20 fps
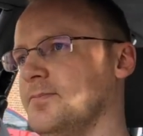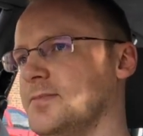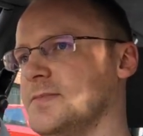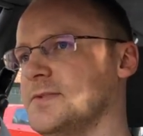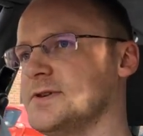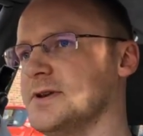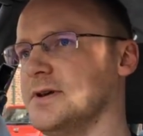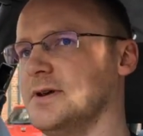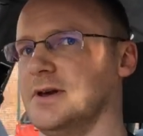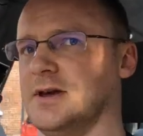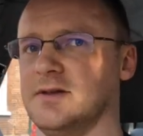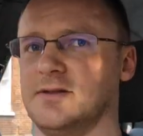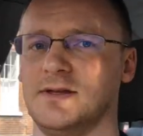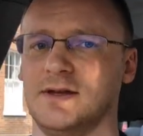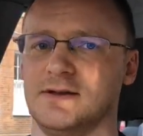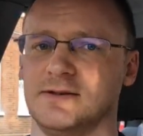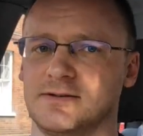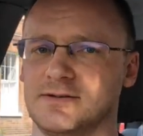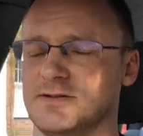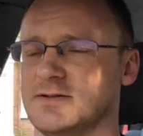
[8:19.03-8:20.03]
So yeah,
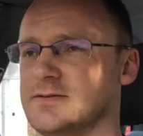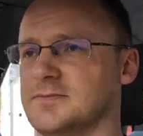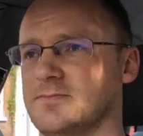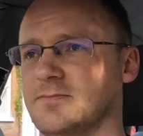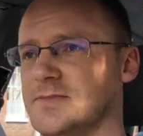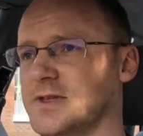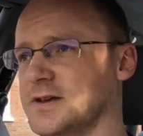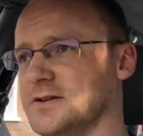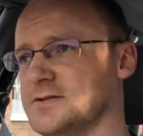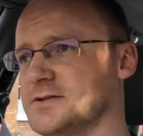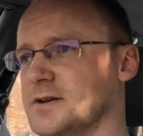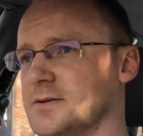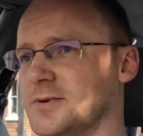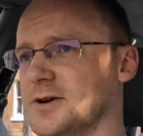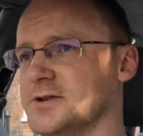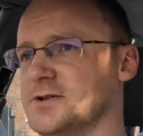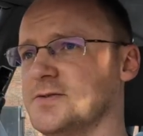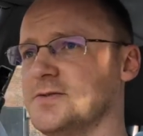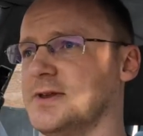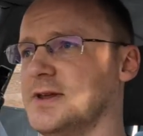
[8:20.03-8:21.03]
thanks so
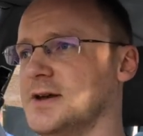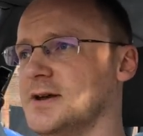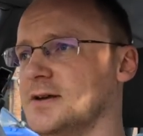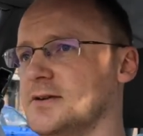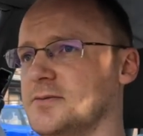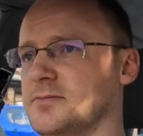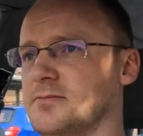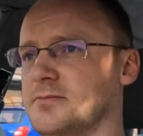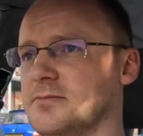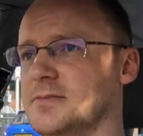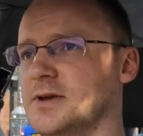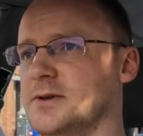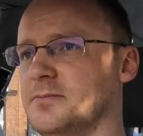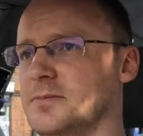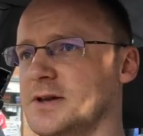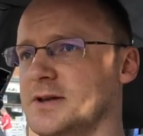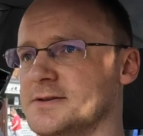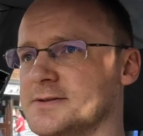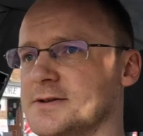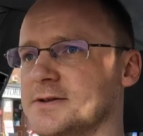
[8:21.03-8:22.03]
much for that. It
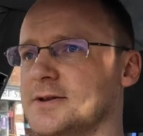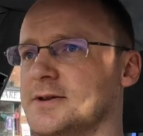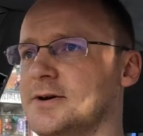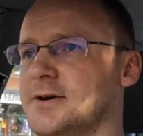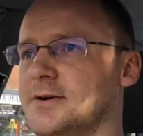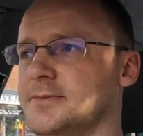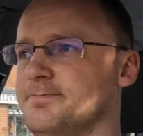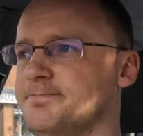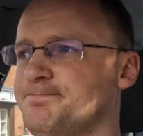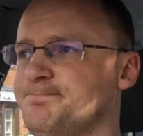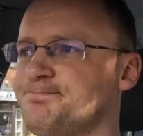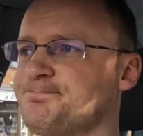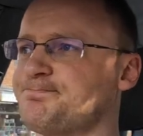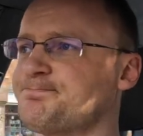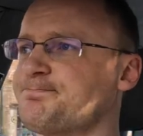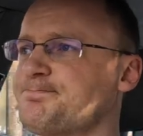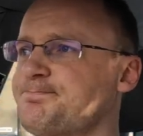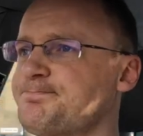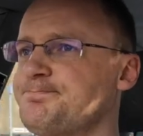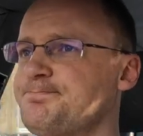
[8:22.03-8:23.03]
means a lot.
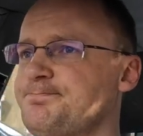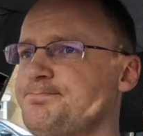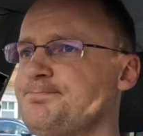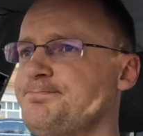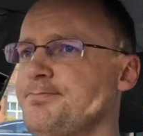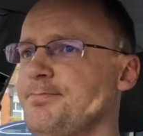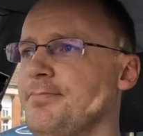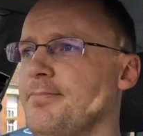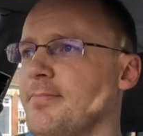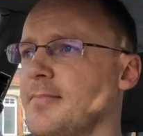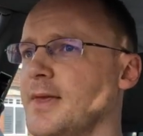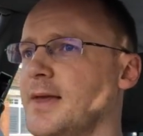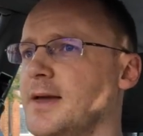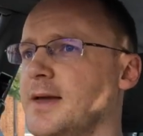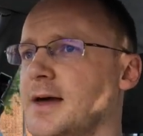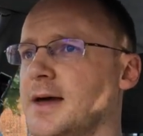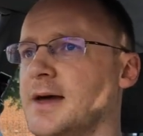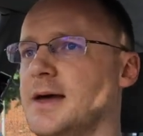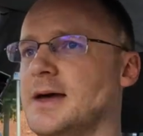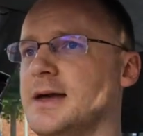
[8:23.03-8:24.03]

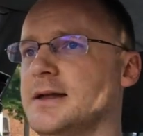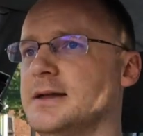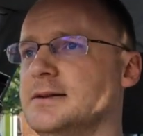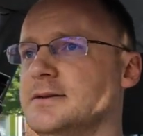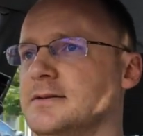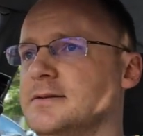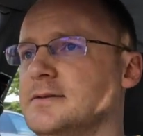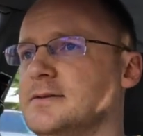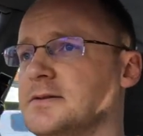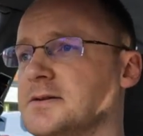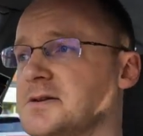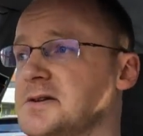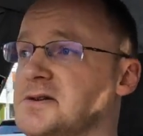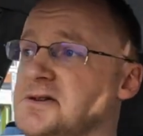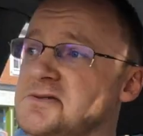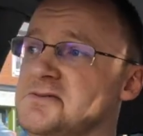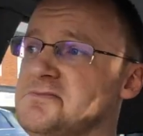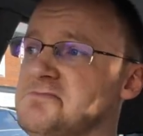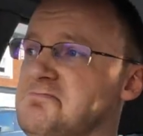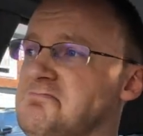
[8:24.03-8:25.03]
And
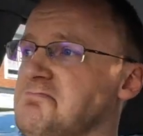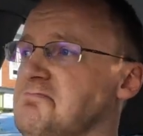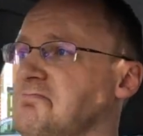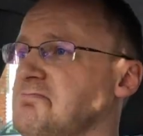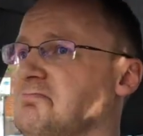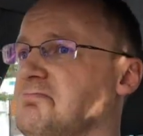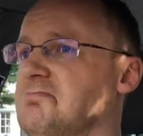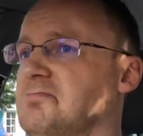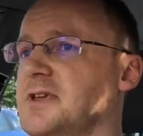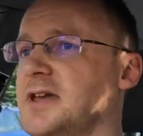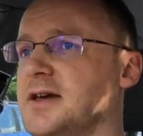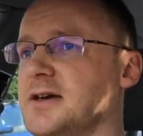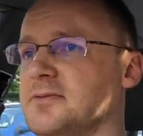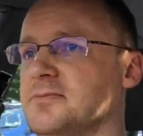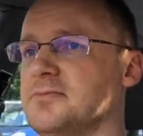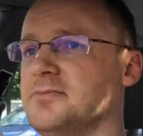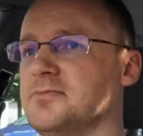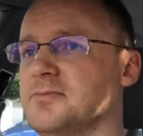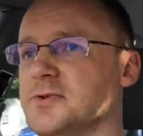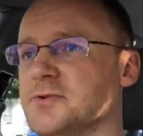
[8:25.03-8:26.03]
yeah,
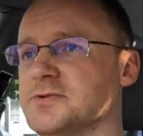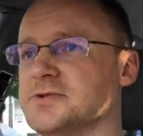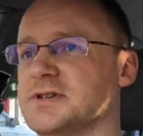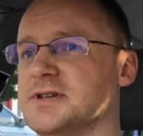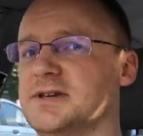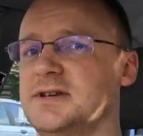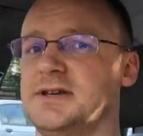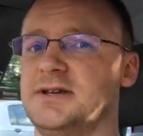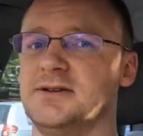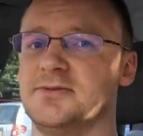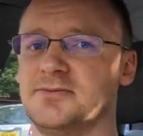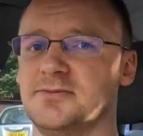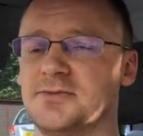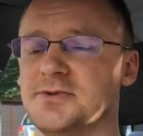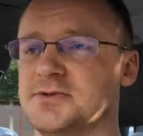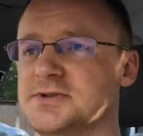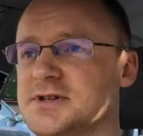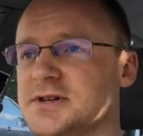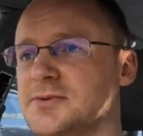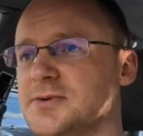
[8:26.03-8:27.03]
we'll see
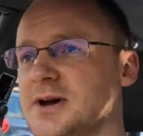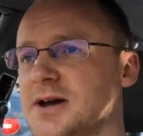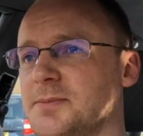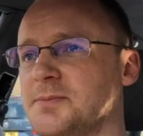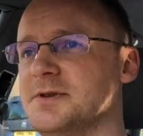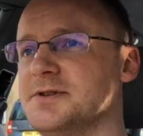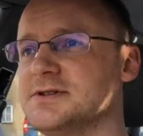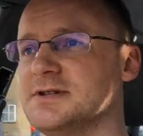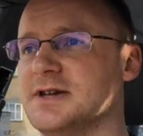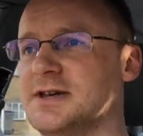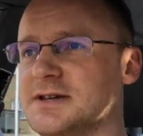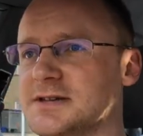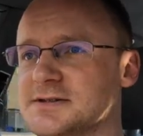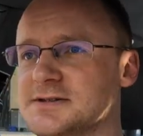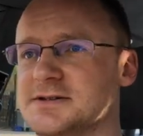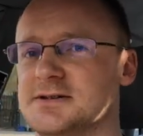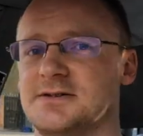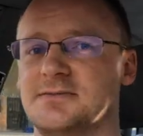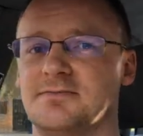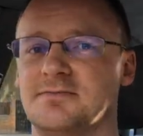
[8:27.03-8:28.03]
what happens next.